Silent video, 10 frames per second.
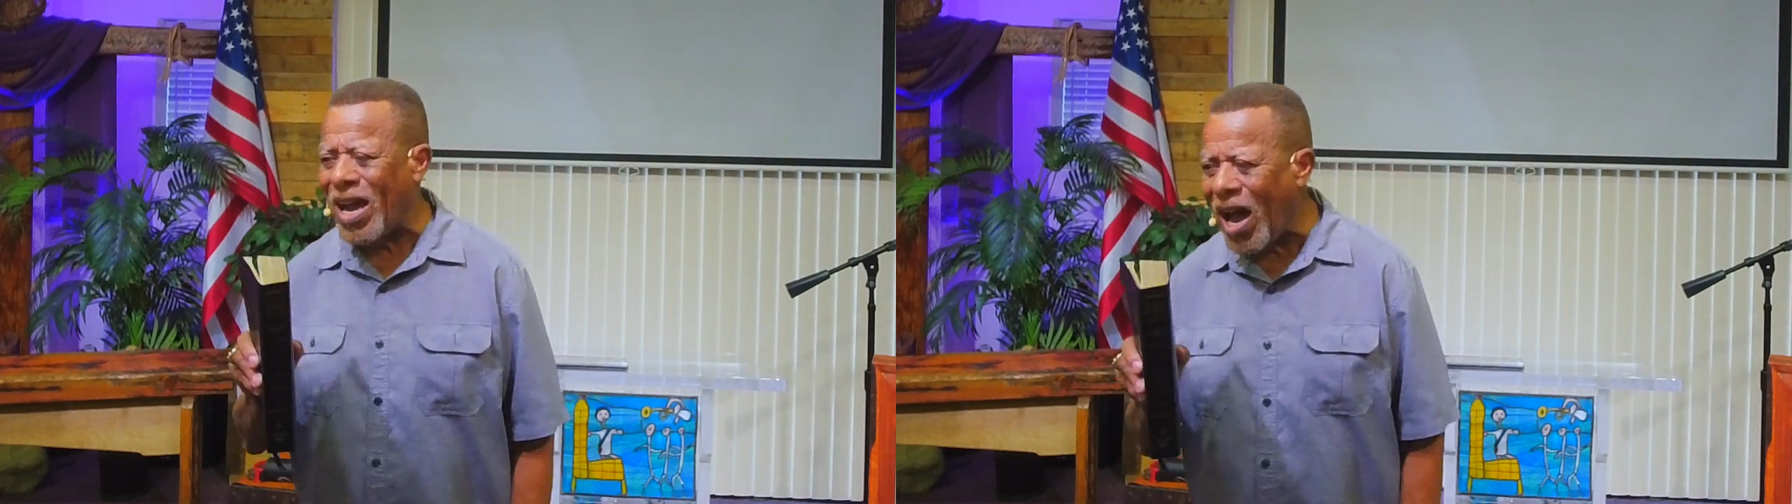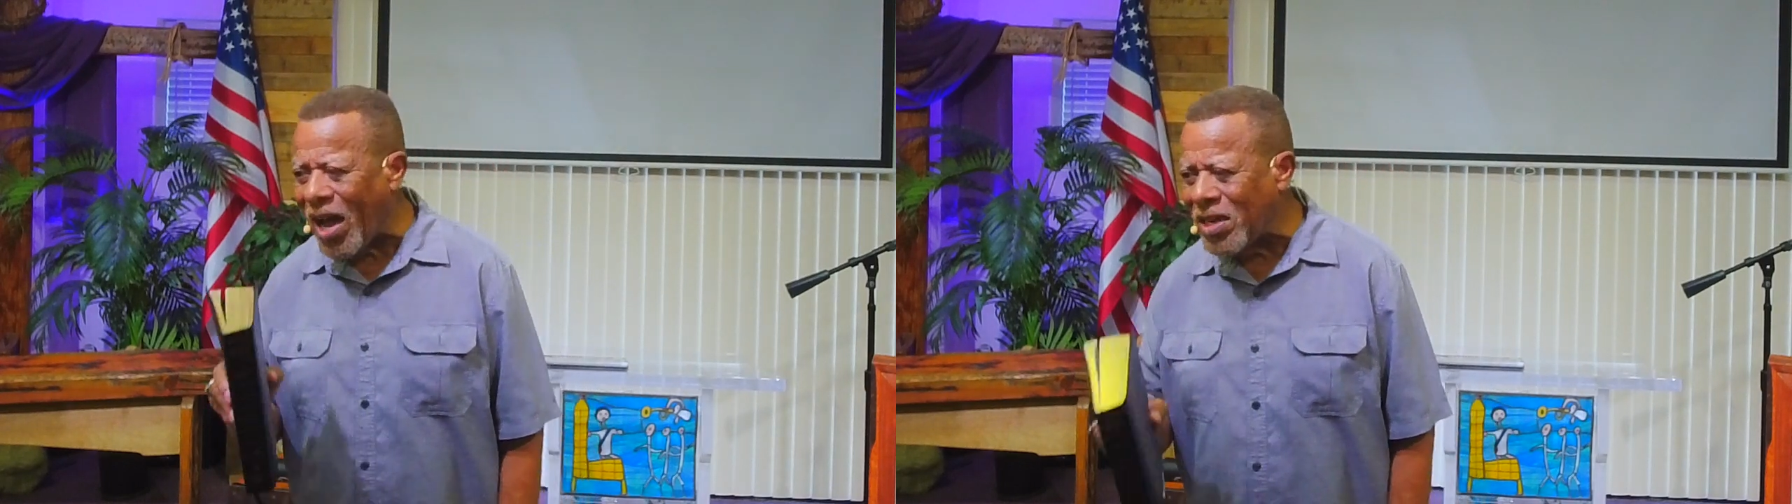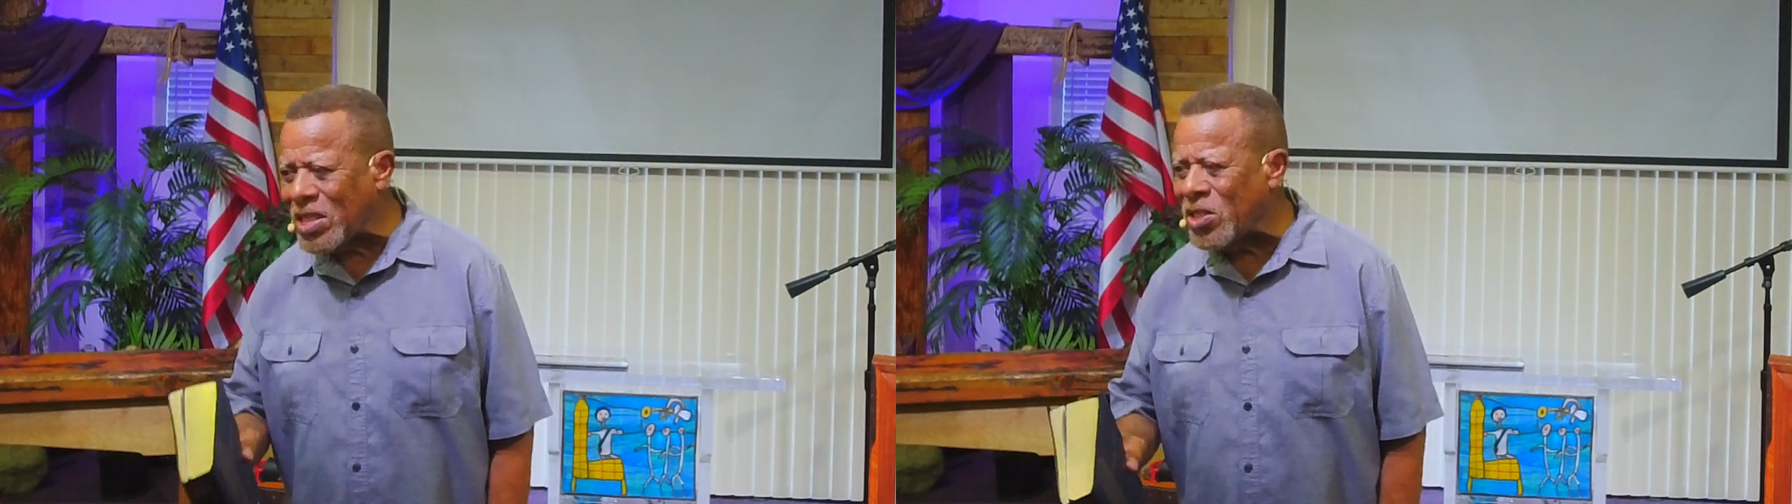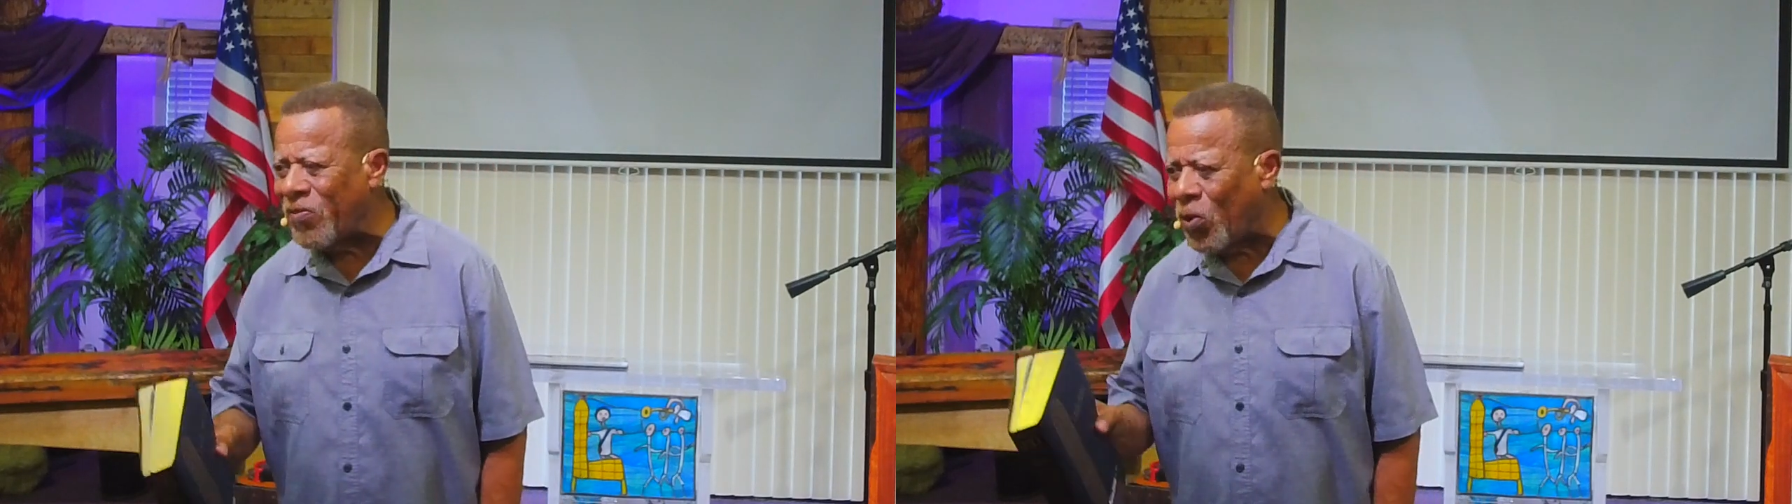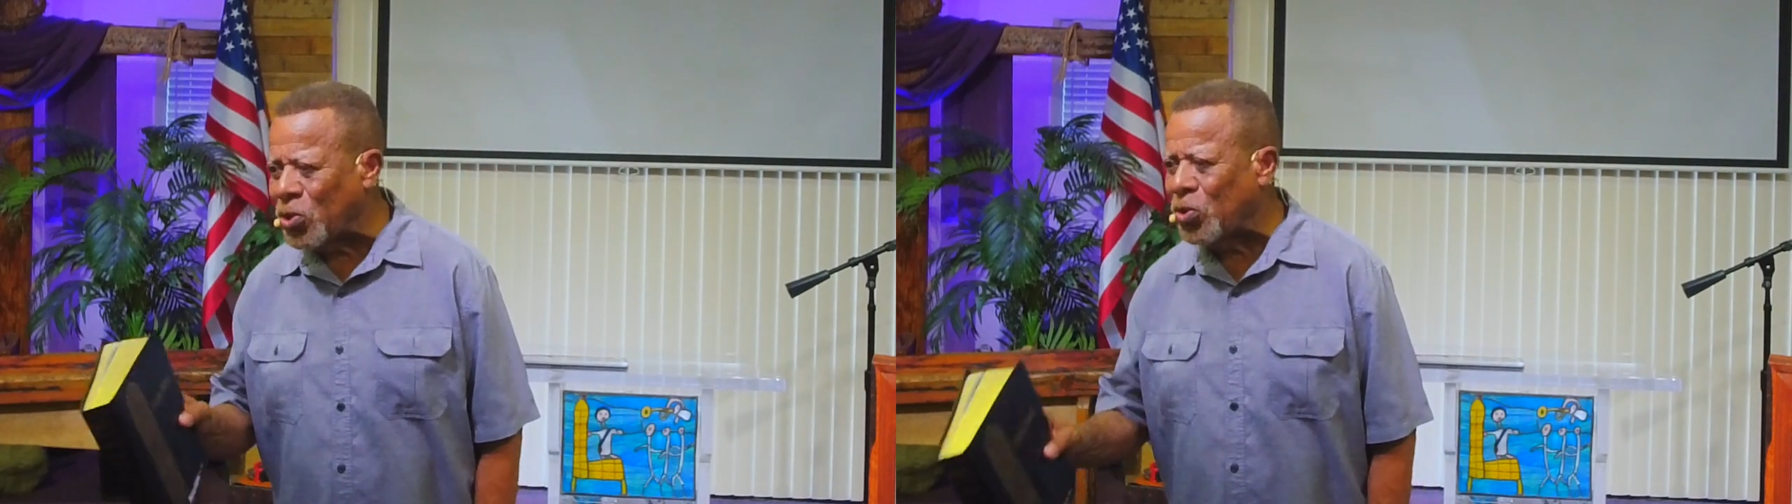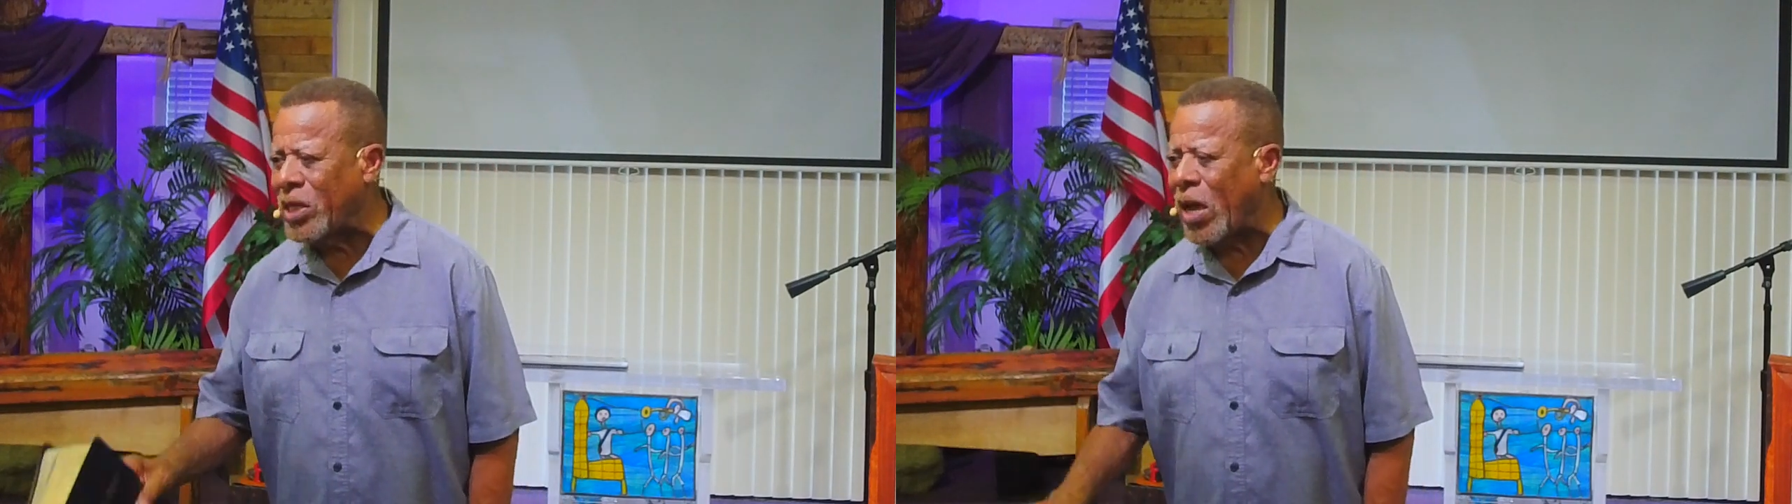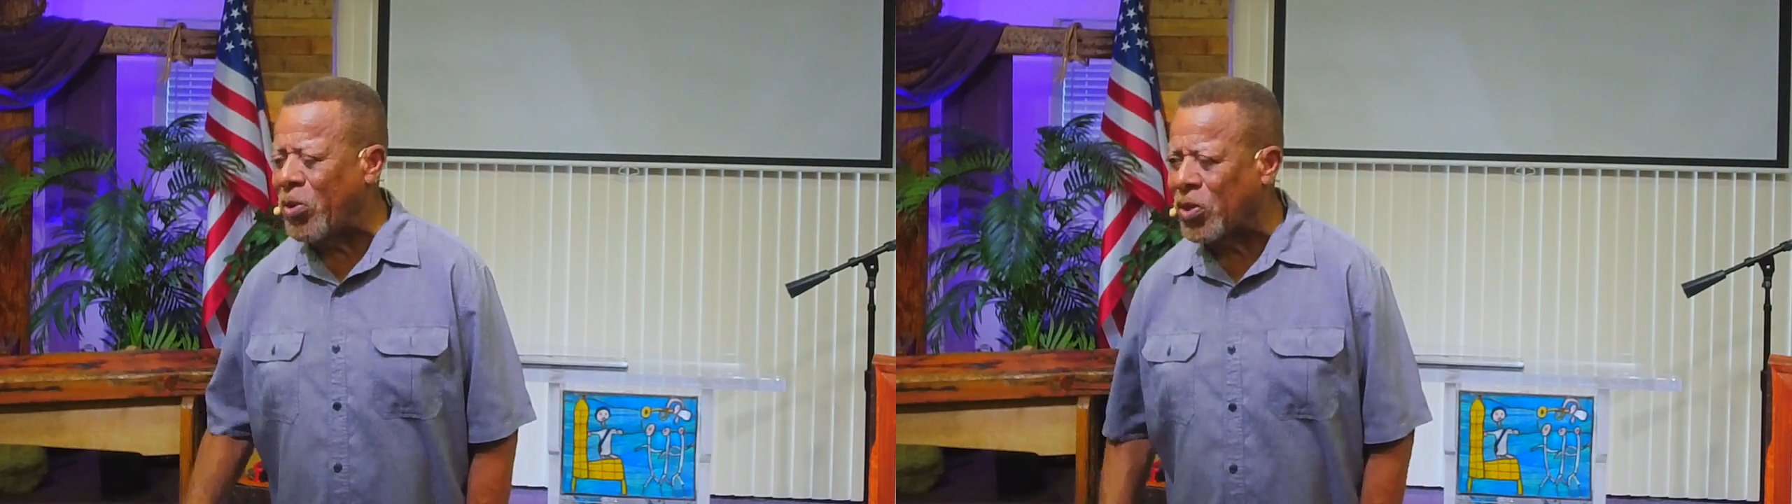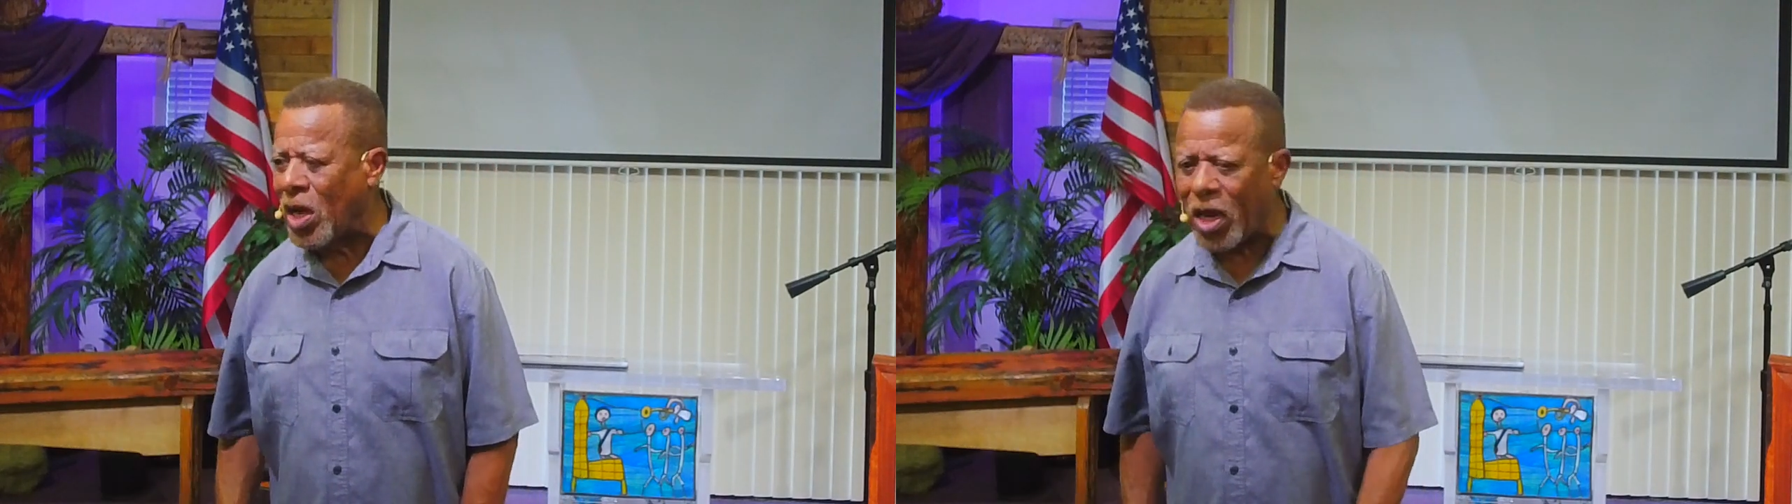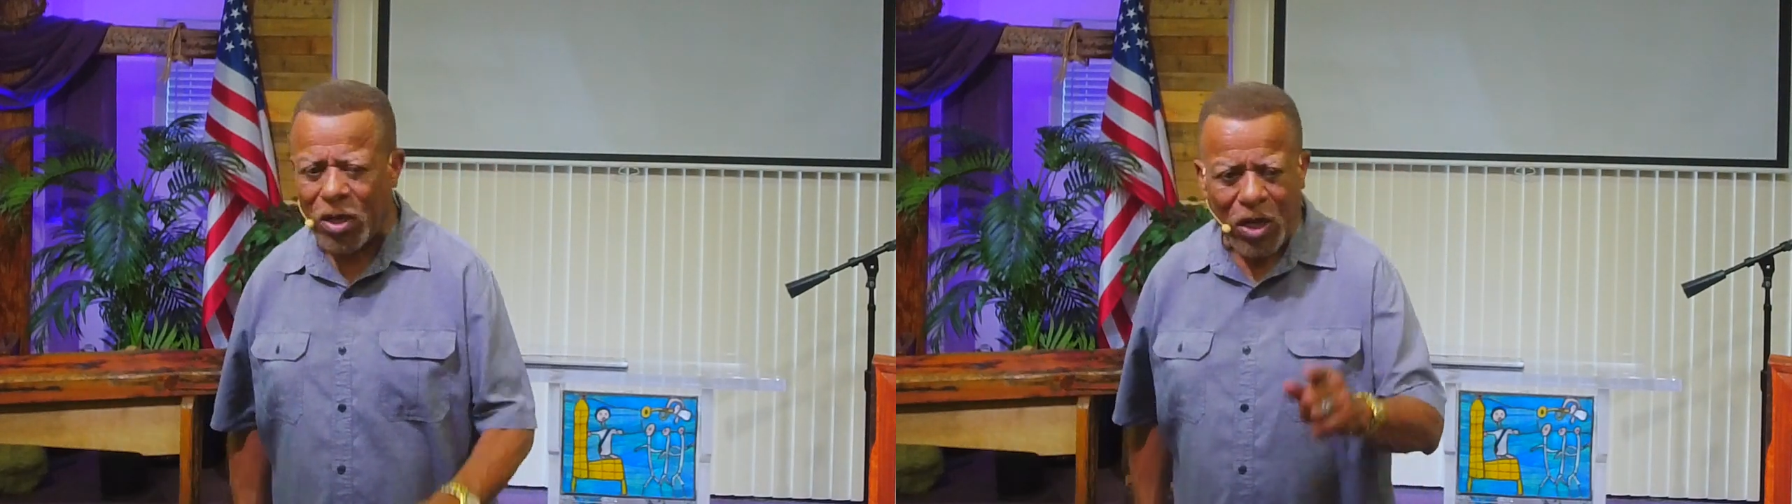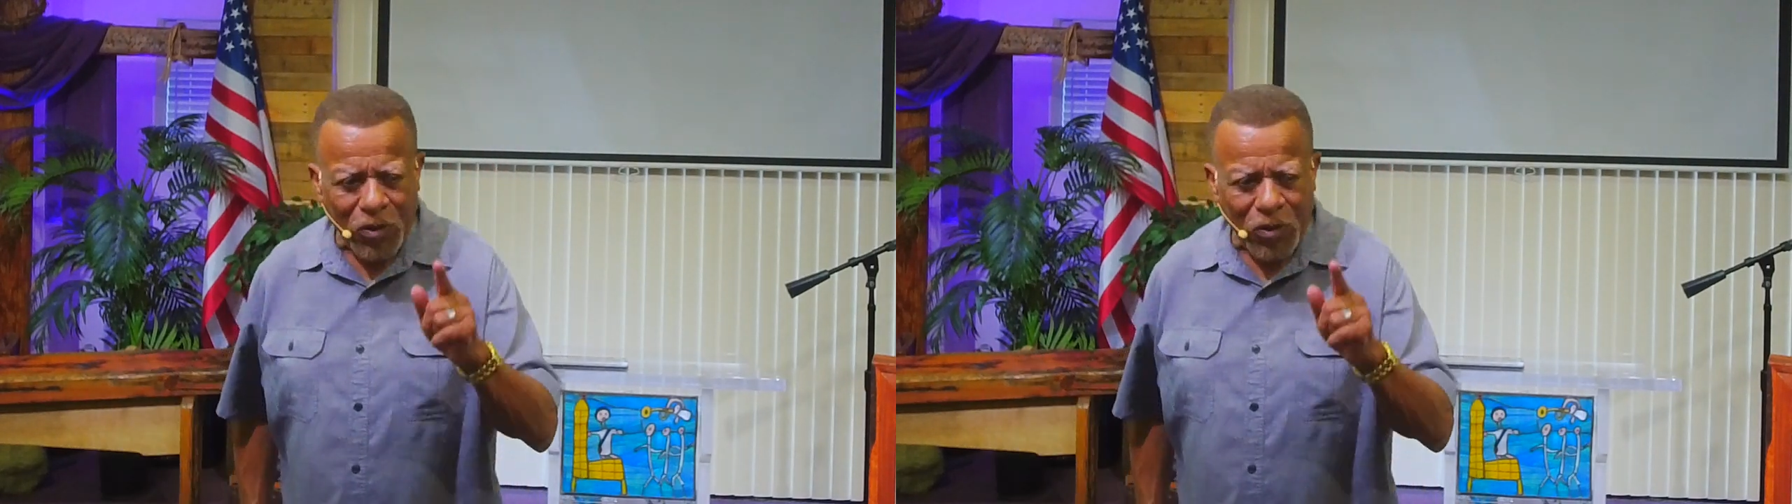honest devotional time with God,